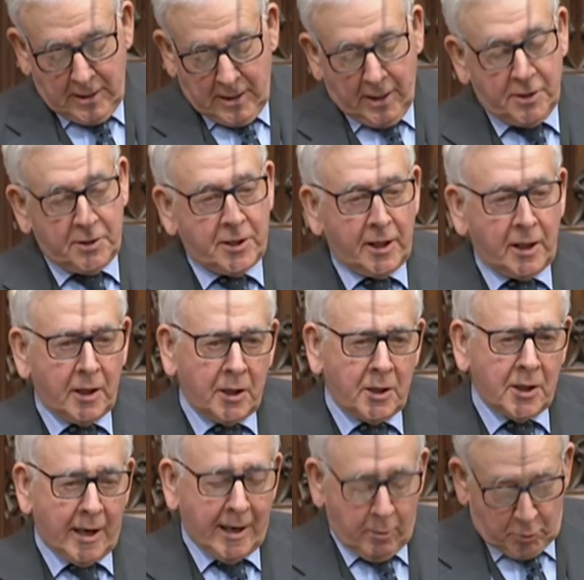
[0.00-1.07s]
and taking
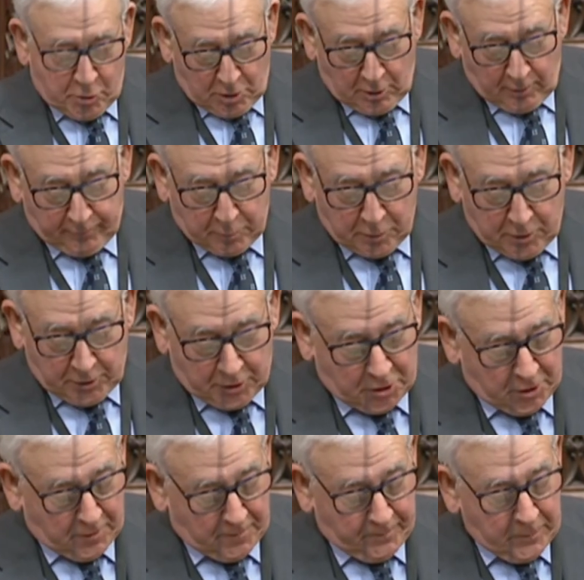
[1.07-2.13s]
it out of
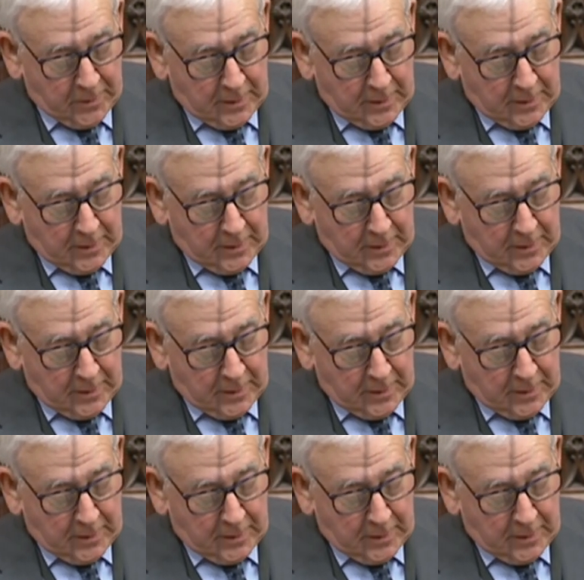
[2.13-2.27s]
production,